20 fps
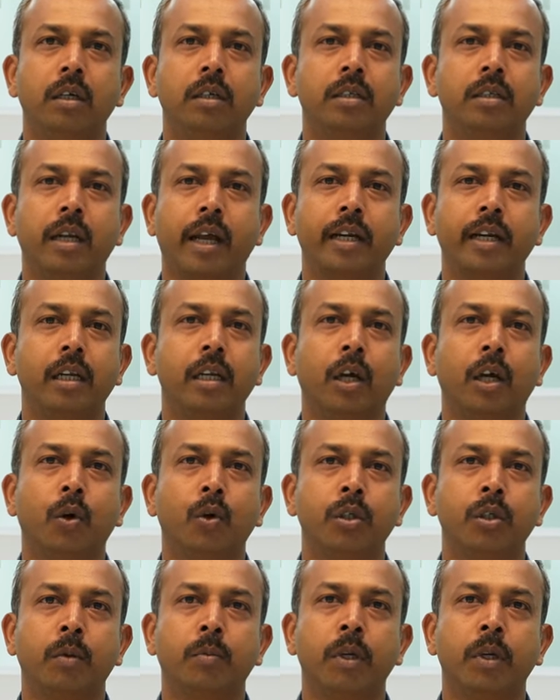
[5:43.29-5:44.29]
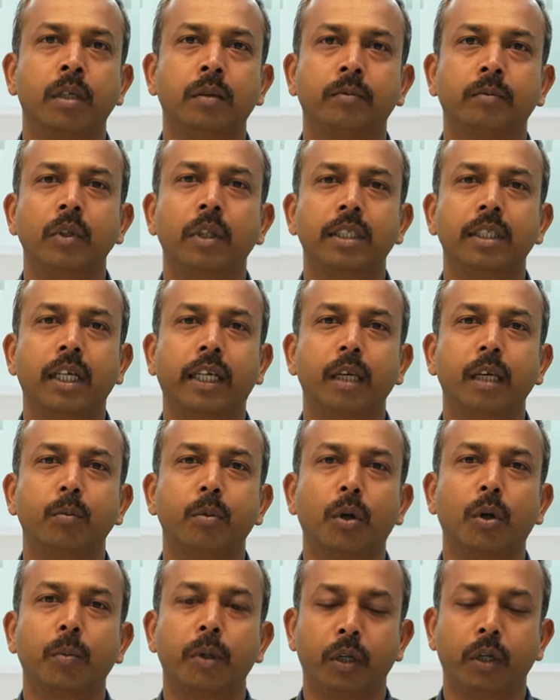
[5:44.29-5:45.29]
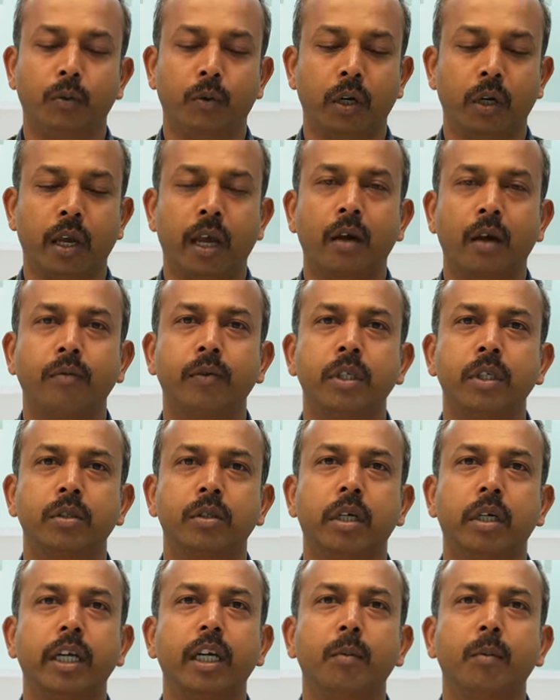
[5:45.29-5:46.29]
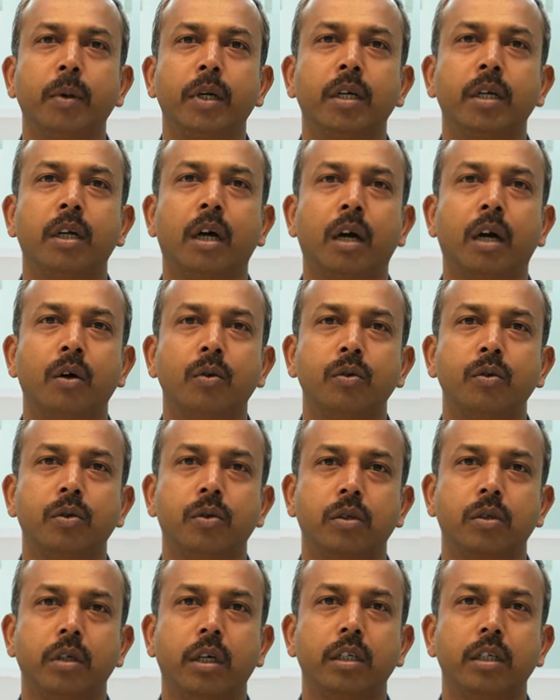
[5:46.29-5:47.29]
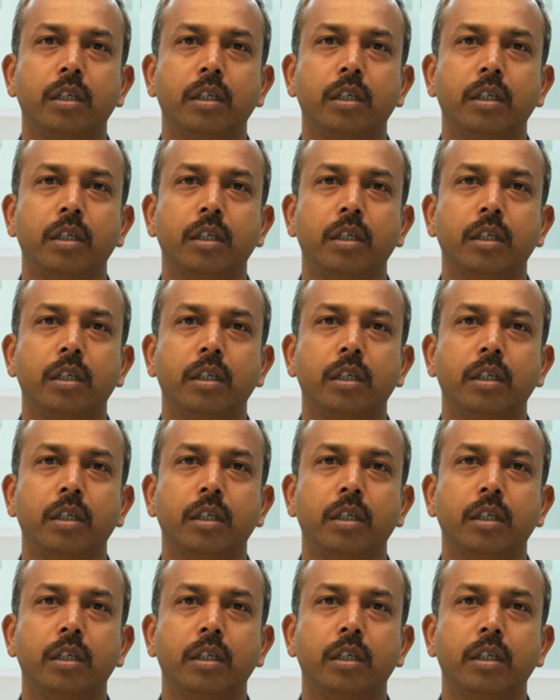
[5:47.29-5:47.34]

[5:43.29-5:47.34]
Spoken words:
Slightly negotiable. The second property what I have is independent house